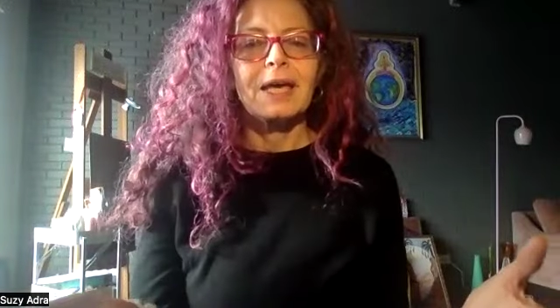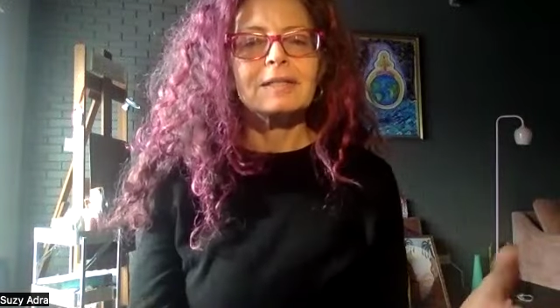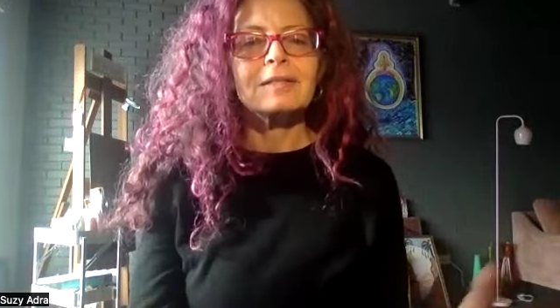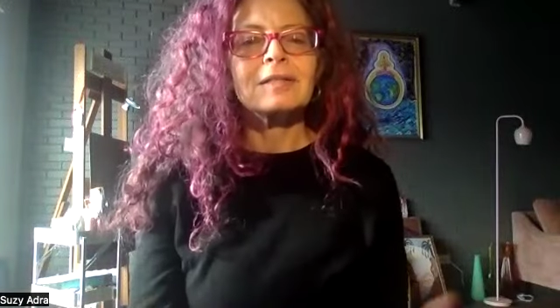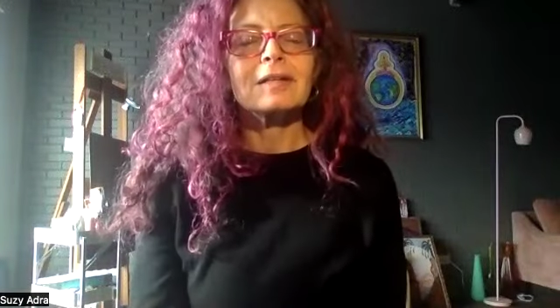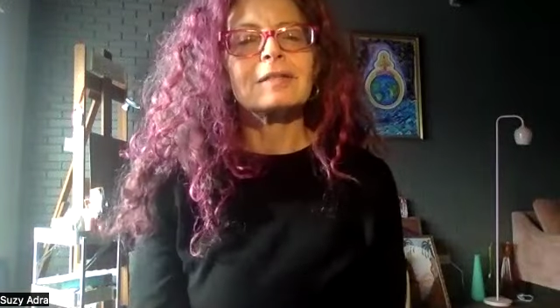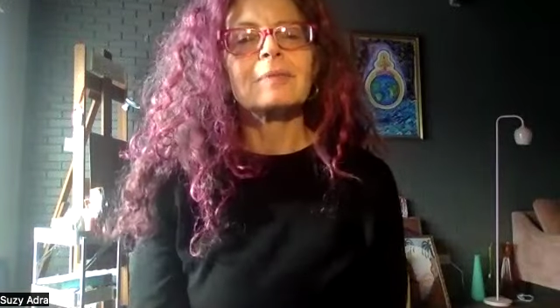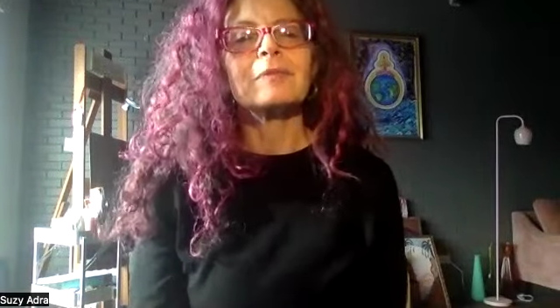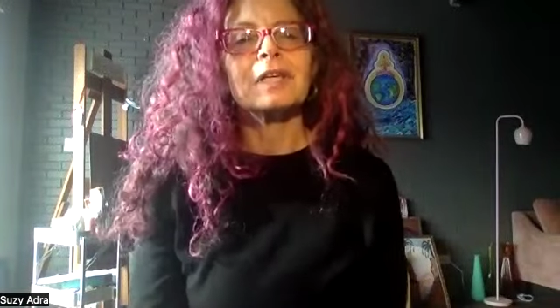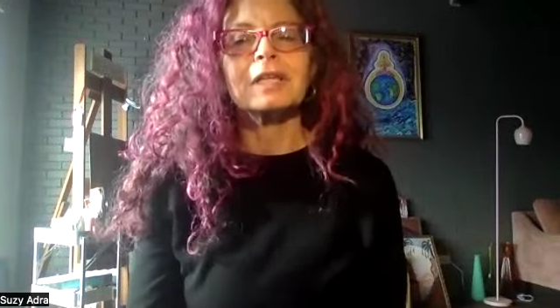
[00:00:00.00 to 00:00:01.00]
It's not
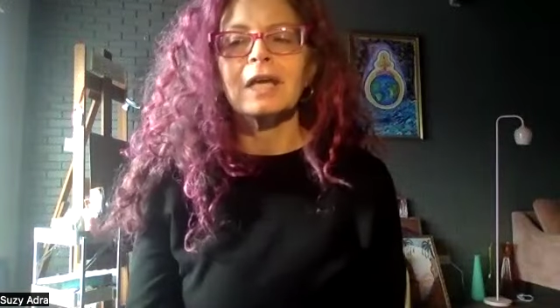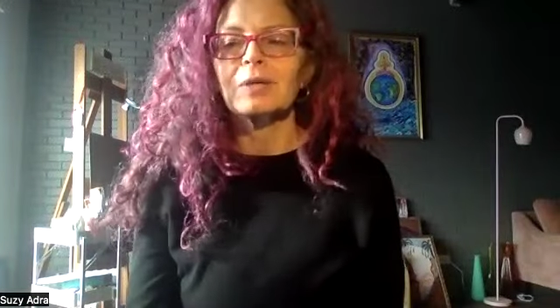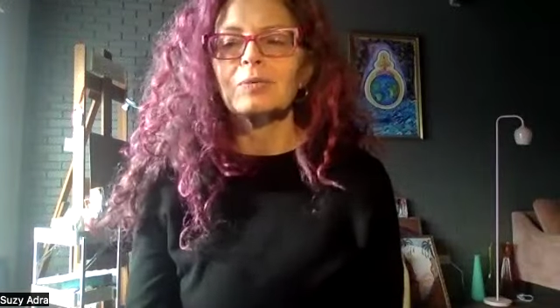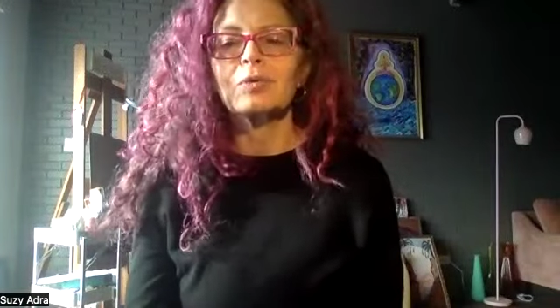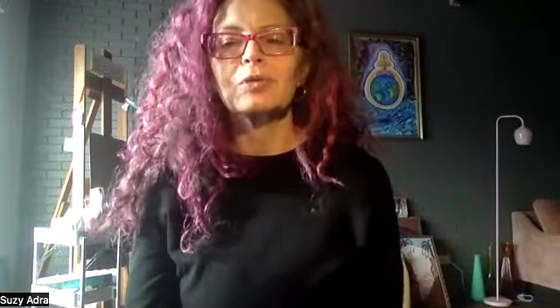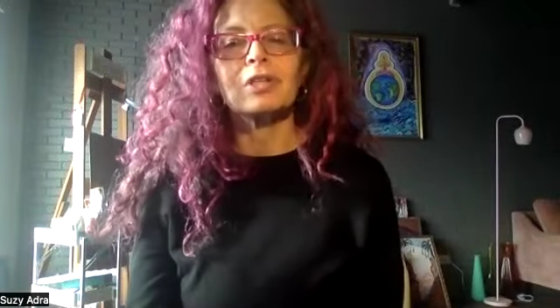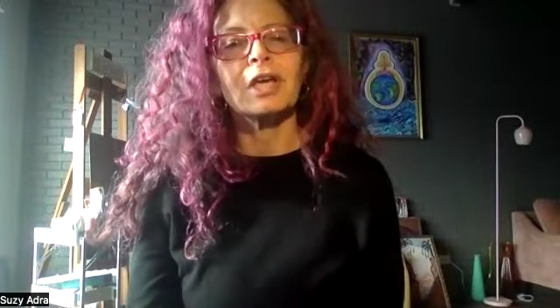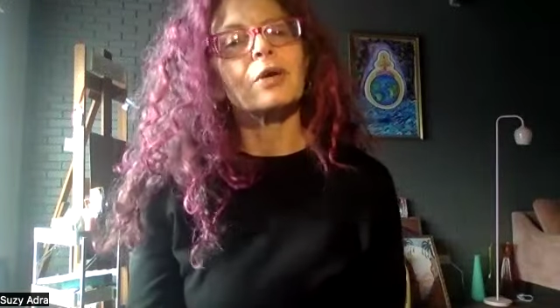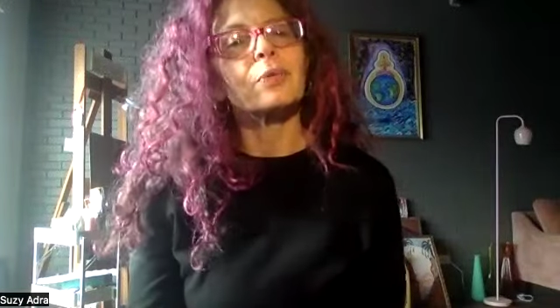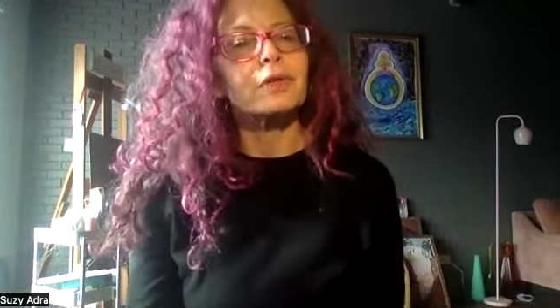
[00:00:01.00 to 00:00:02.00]
something that you
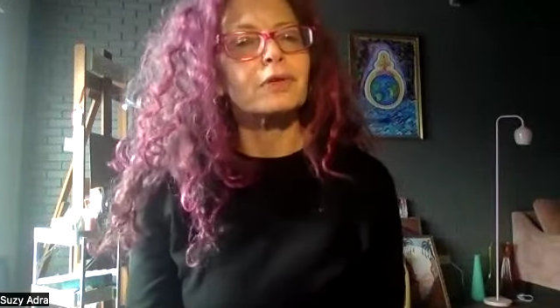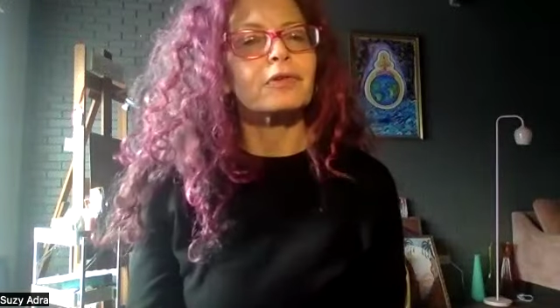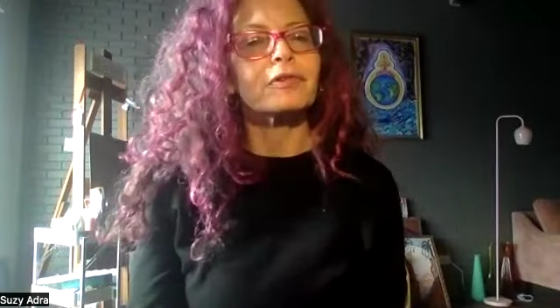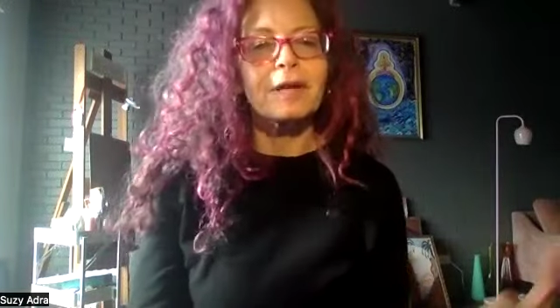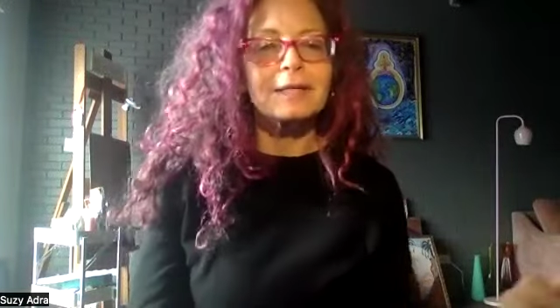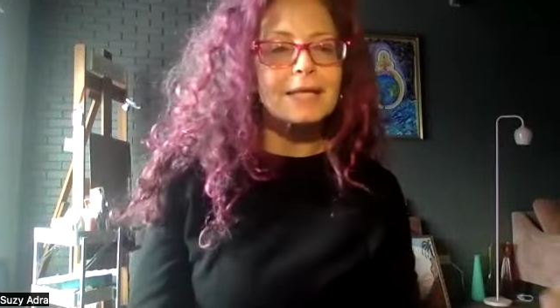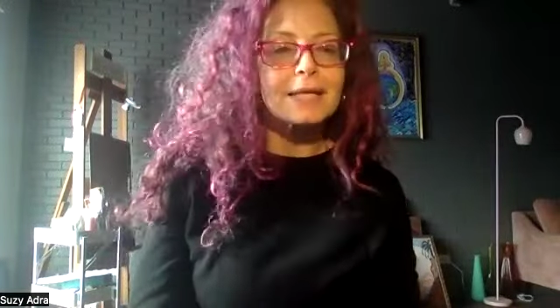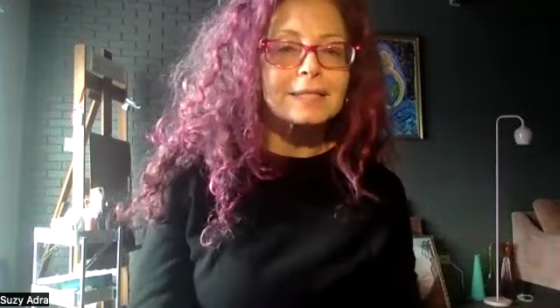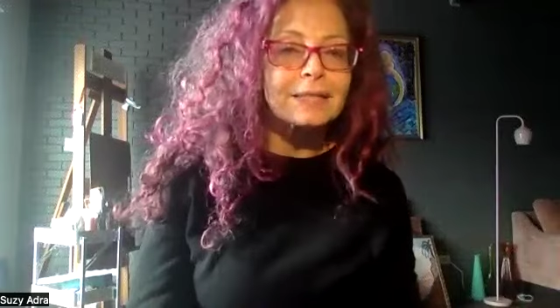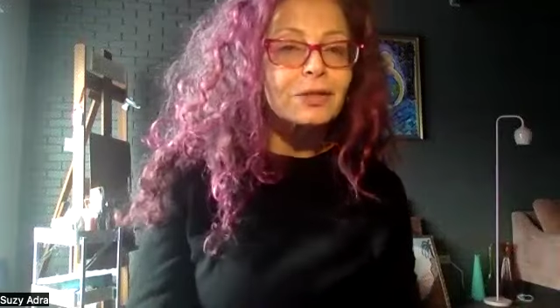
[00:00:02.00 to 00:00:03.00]
share with your friends
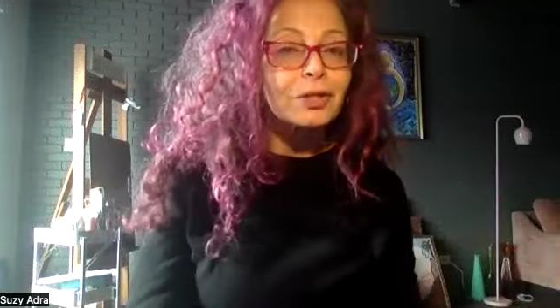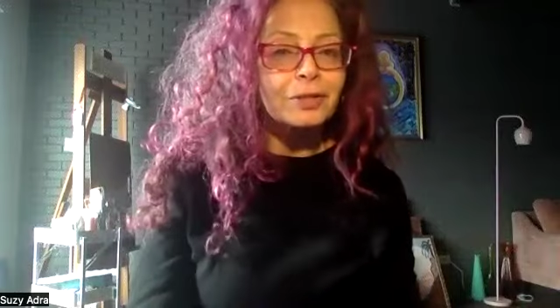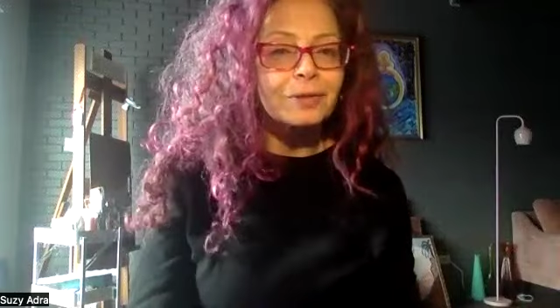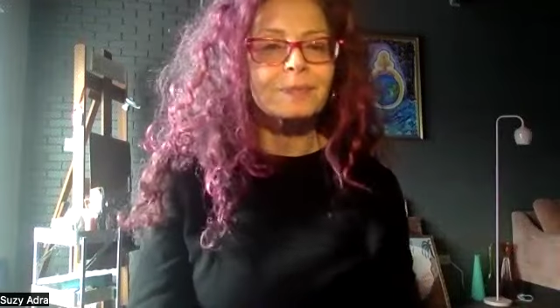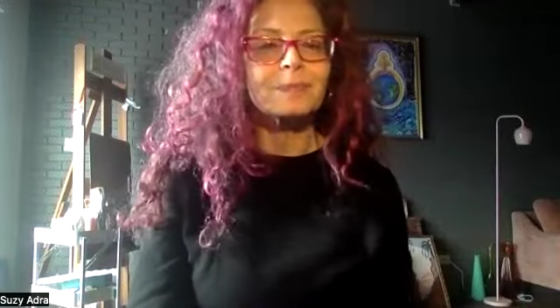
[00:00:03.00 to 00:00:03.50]
at dinner